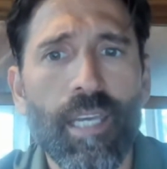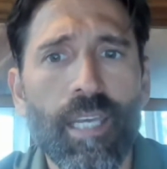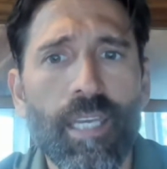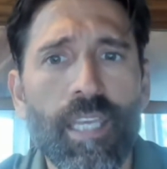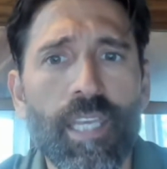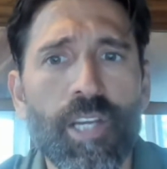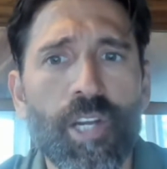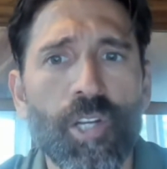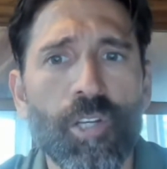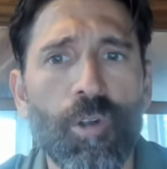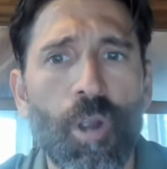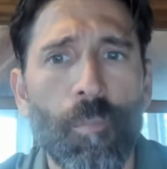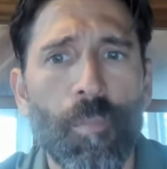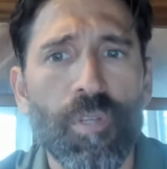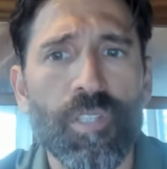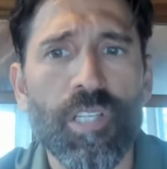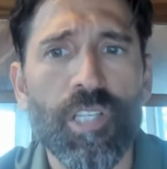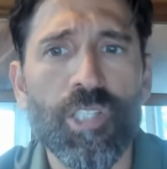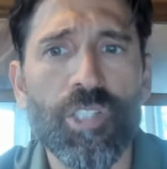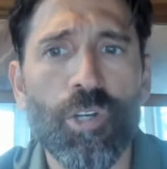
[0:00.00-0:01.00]
He currently
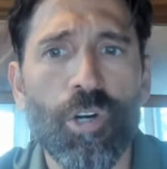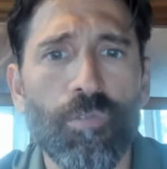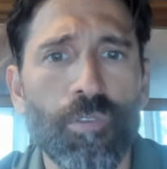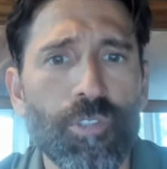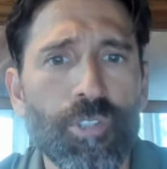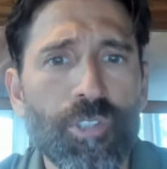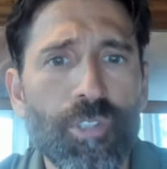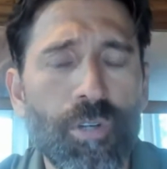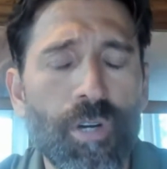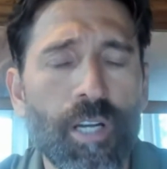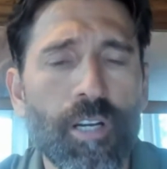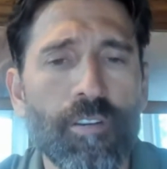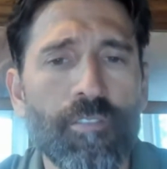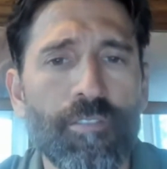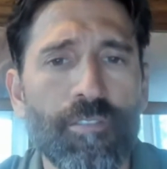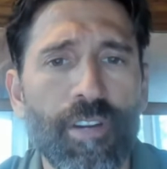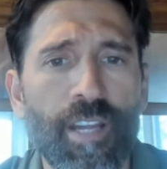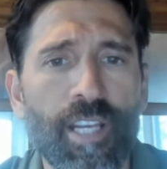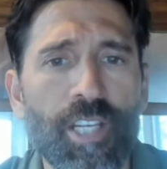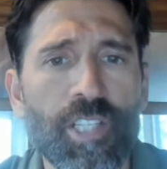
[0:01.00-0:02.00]
represents over 200
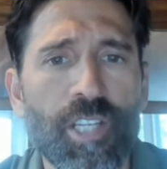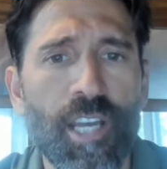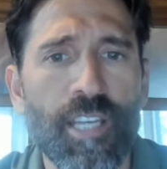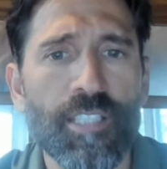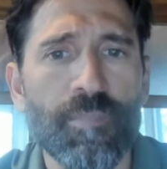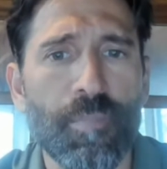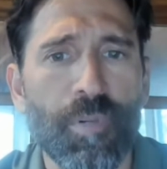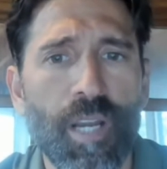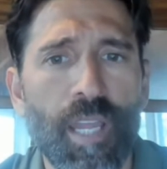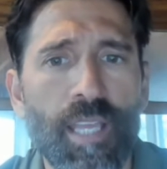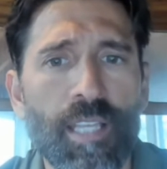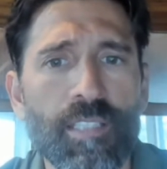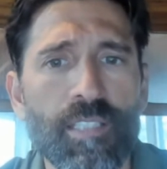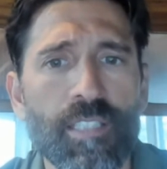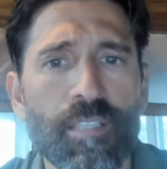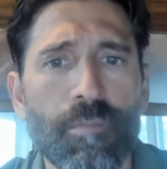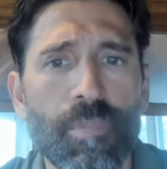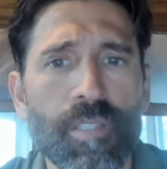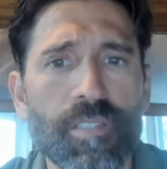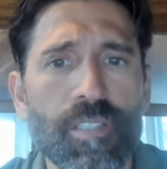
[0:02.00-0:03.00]
franchise brands in the
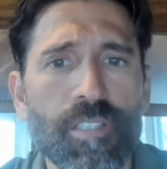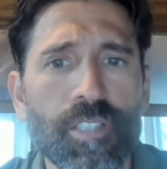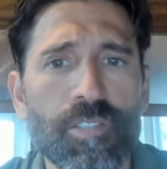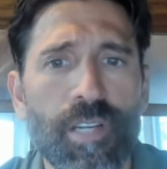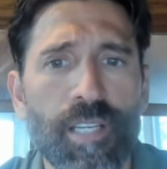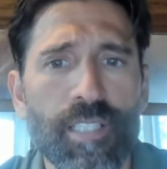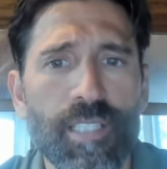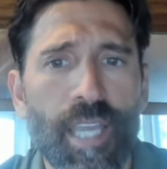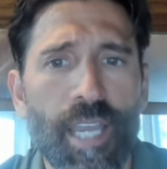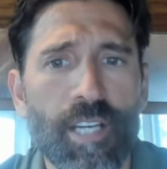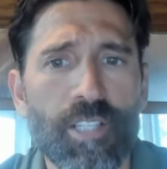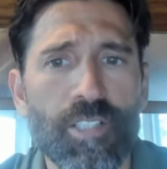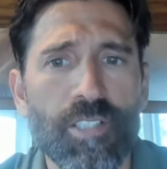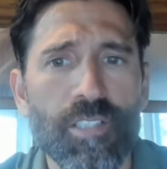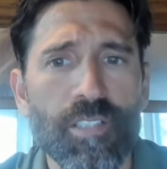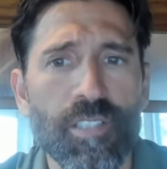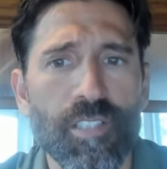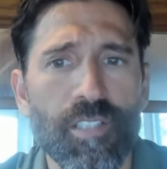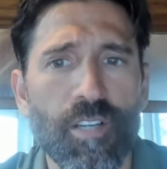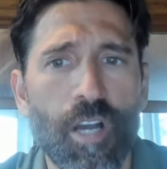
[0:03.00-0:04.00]
business
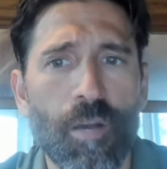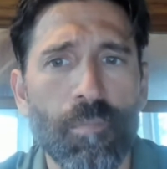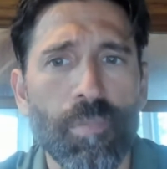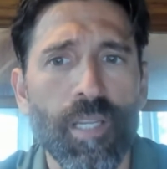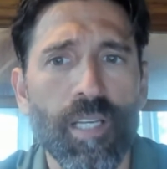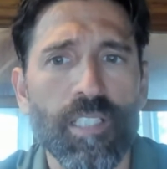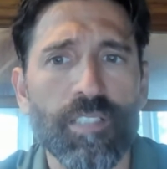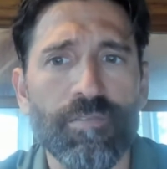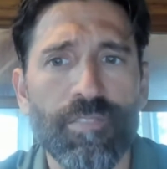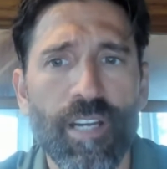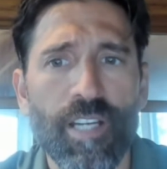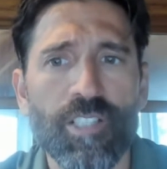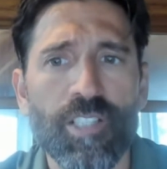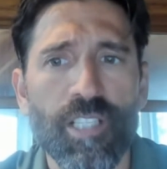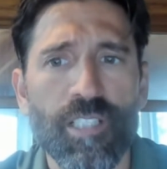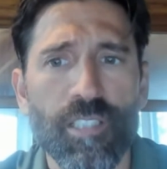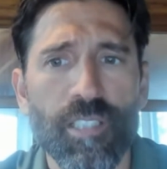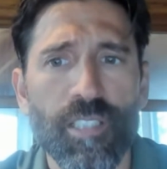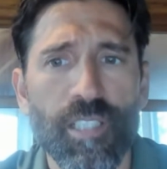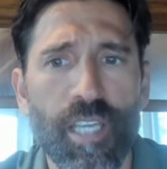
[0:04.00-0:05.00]
transactions and complex franchise
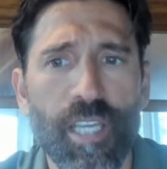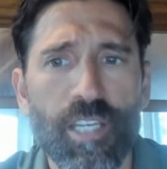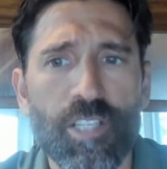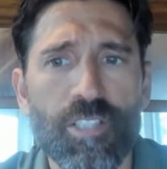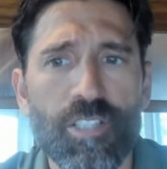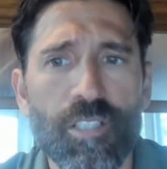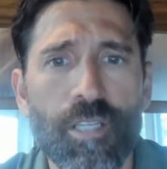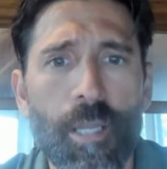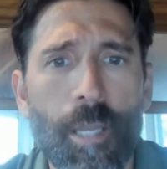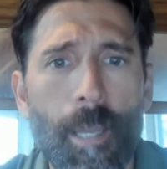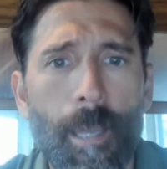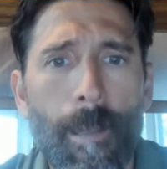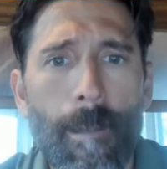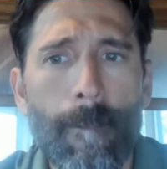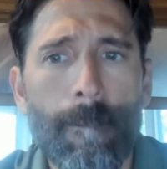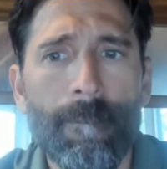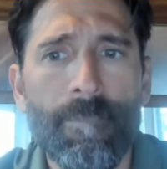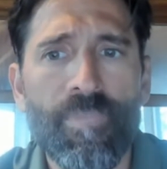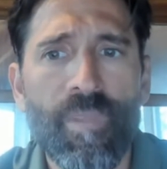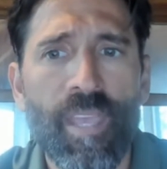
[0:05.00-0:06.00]
litigation.
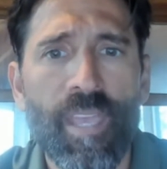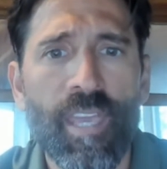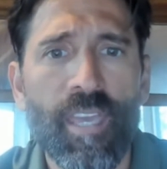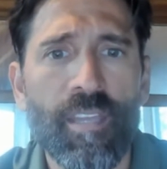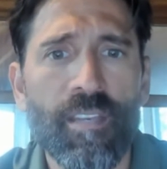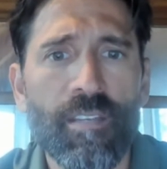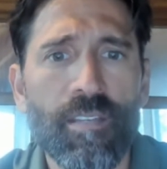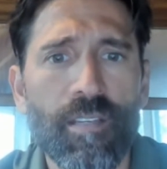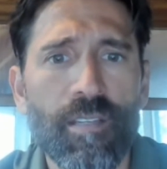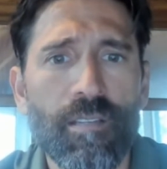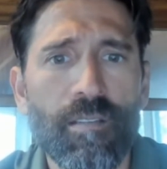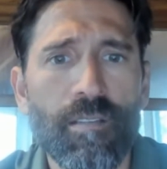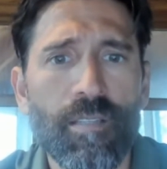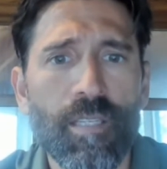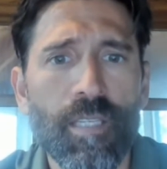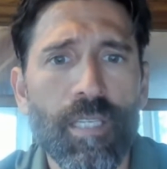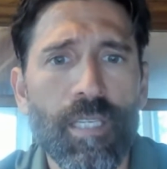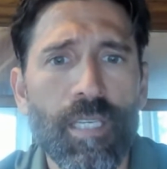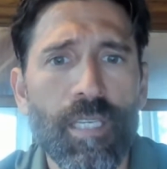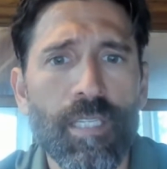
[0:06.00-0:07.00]
And
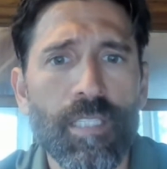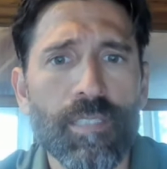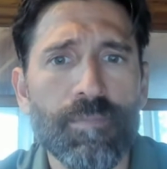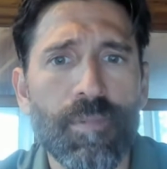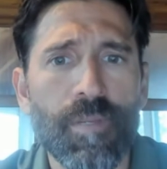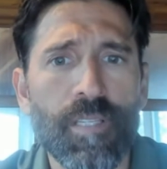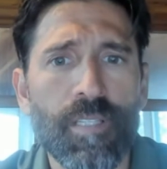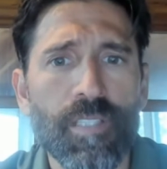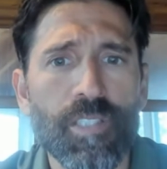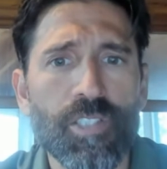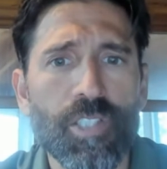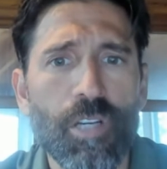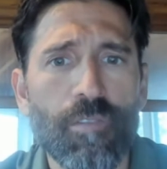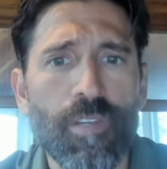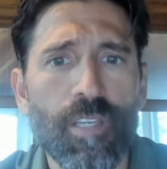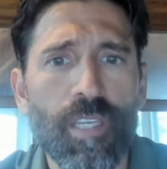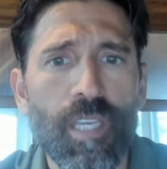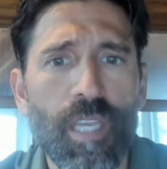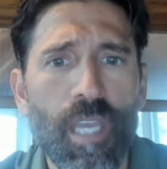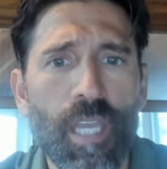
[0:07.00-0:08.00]
he's been
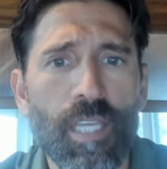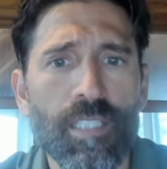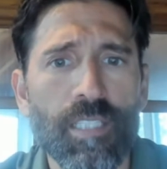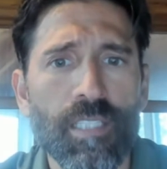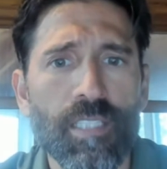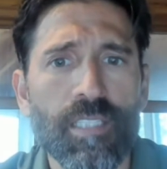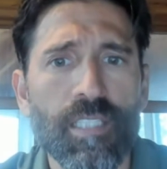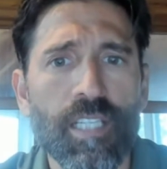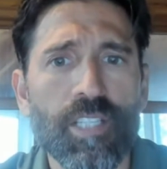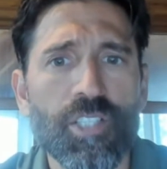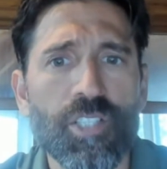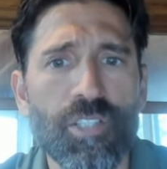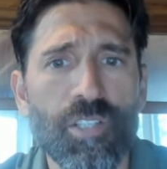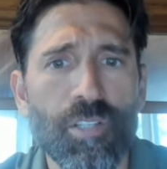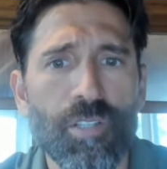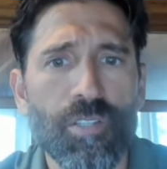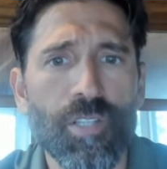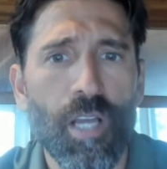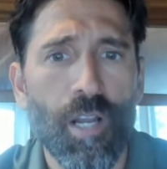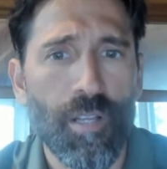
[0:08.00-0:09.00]
serving as his
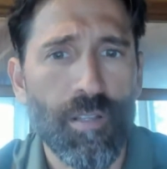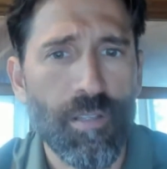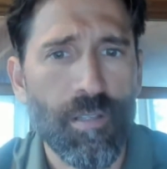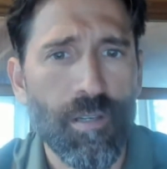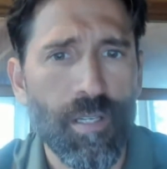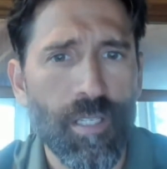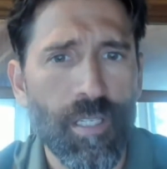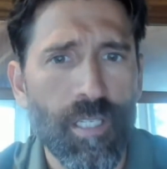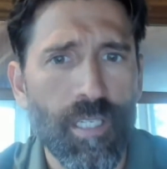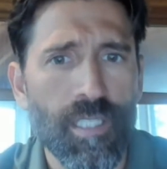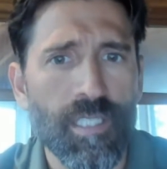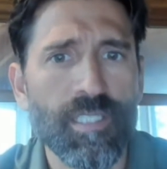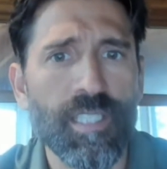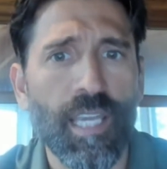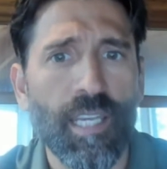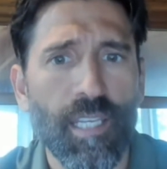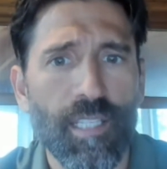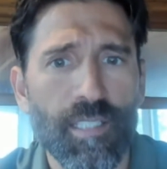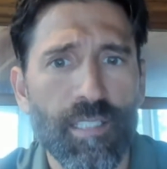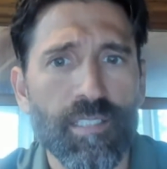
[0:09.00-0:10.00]

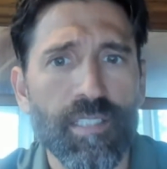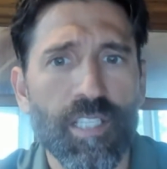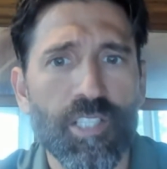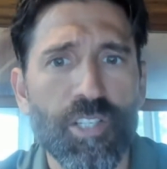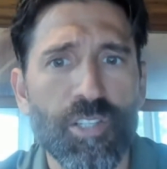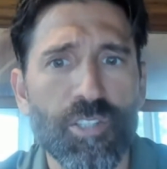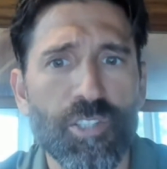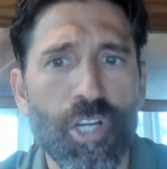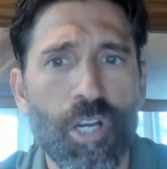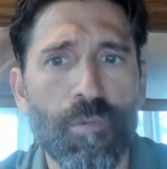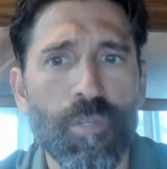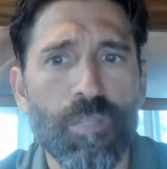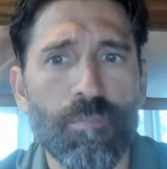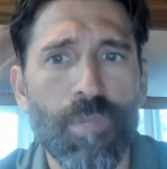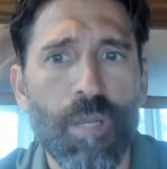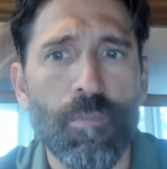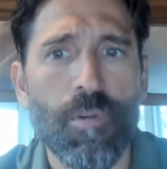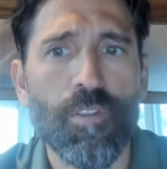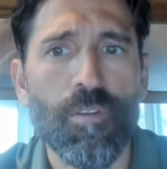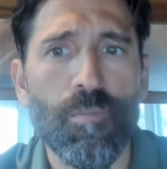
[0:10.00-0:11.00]
second 6-year term as a
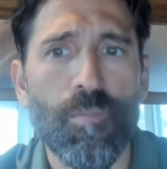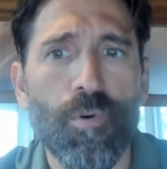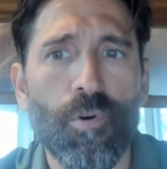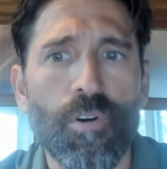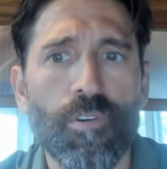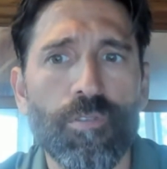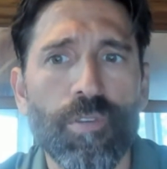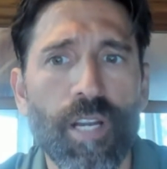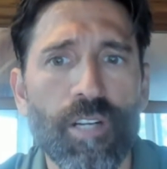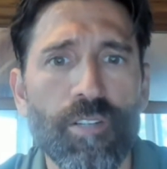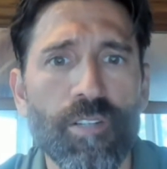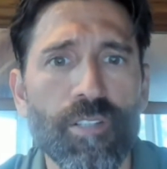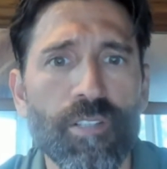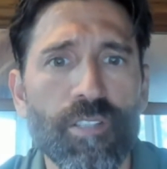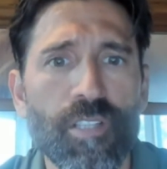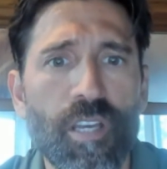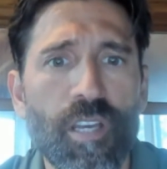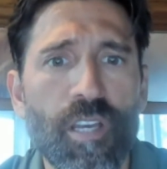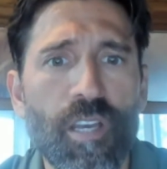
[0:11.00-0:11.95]
member of the board of directors